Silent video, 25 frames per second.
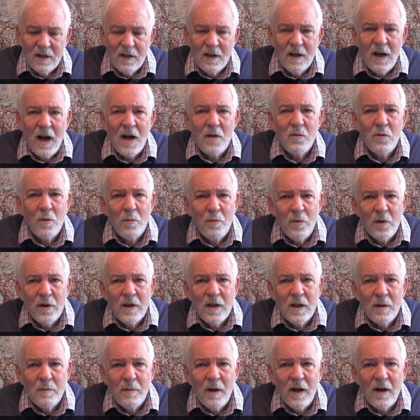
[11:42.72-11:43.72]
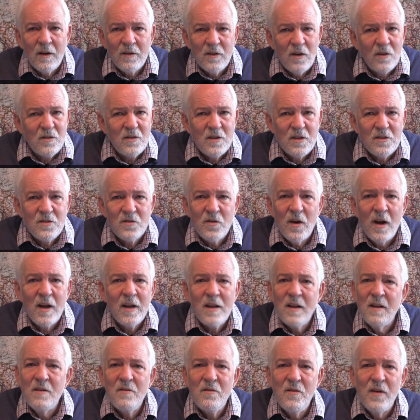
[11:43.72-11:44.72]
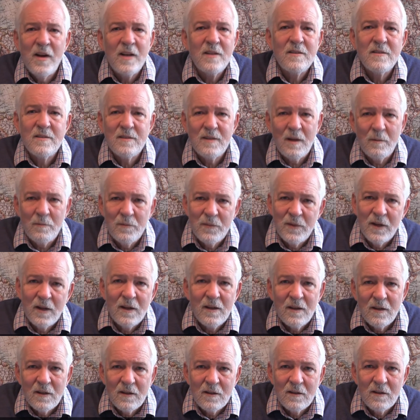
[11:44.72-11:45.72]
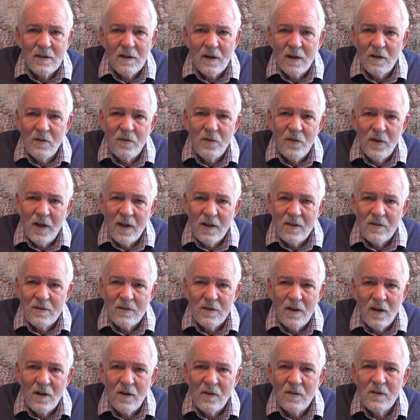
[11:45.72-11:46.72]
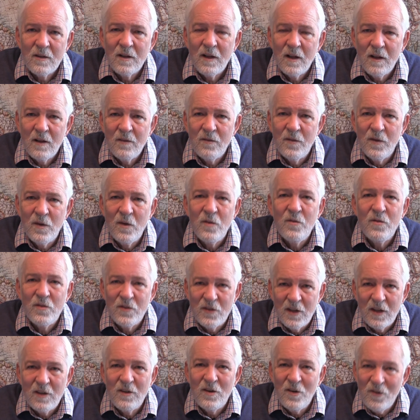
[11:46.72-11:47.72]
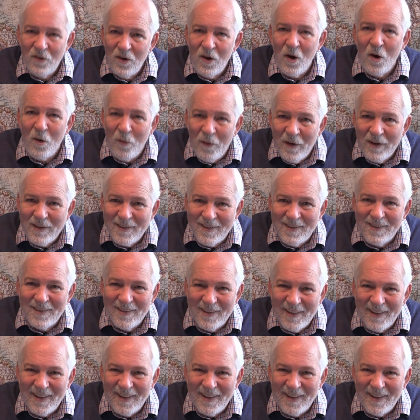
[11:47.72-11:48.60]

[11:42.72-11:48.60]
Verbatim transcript: God will bring it about. Don't just try to invent something to confess. No, if you've sinned, you know it.